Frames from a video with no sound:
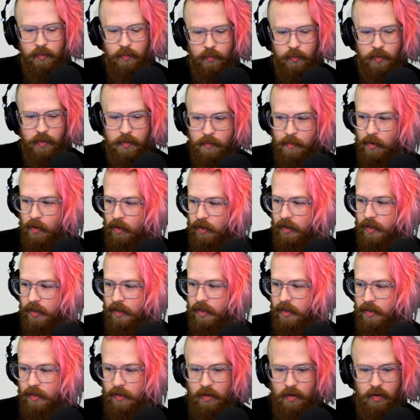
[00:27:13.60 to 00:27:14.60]
we mark
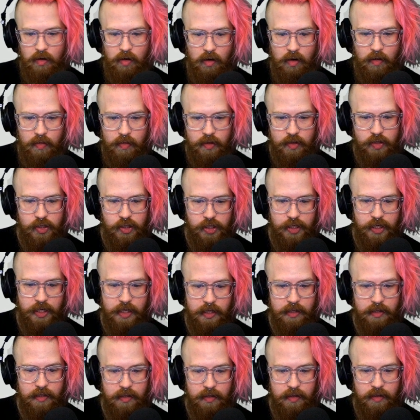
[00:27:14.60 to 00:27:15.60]
it on the
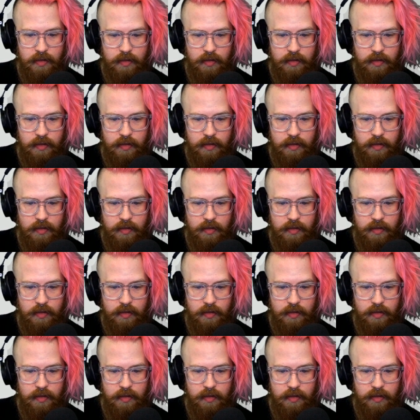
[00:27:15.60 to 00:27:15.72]
sheet,